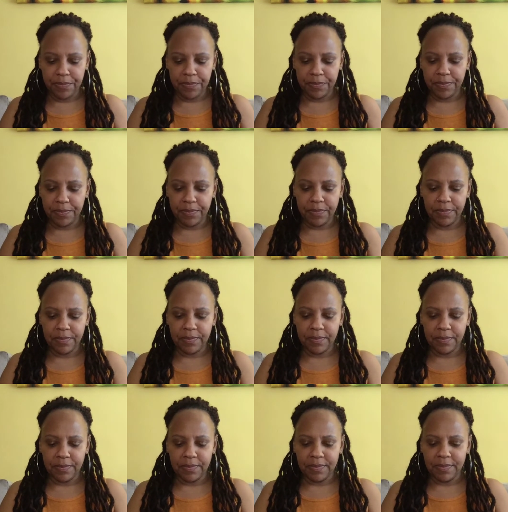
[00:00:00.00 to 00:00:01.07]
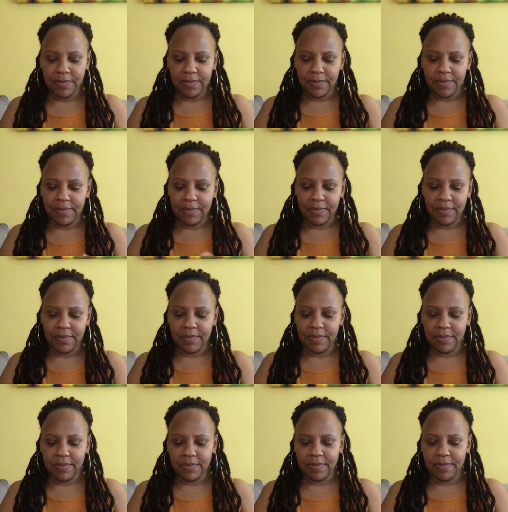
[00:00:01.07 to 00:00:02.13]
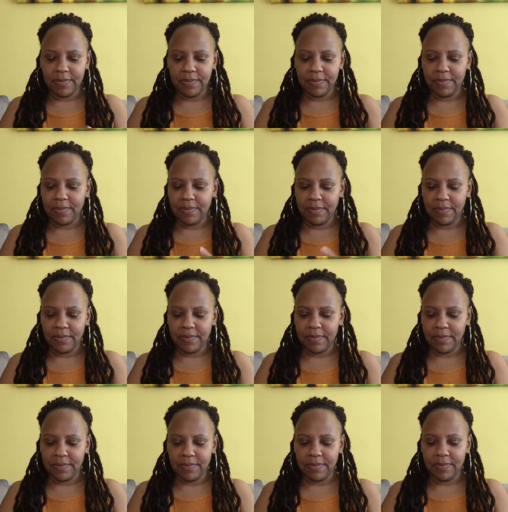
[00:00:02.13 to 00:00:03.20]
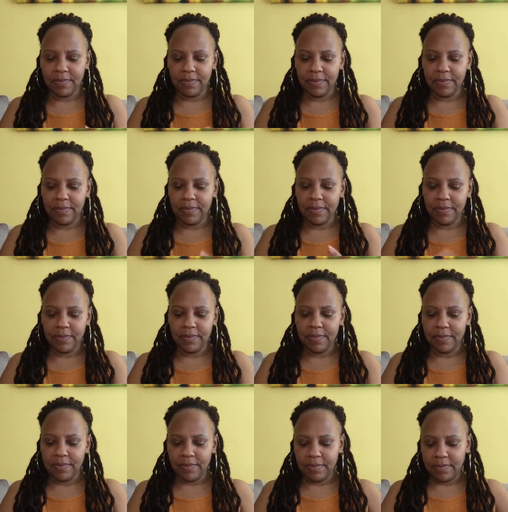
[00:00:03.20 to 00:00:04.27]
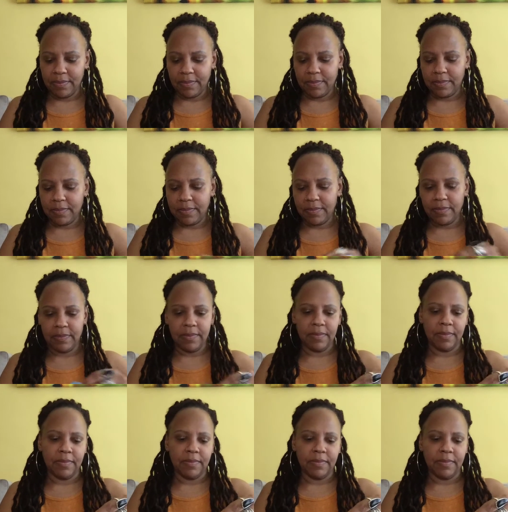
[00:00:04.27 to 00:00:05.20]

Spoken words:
(no one is talking)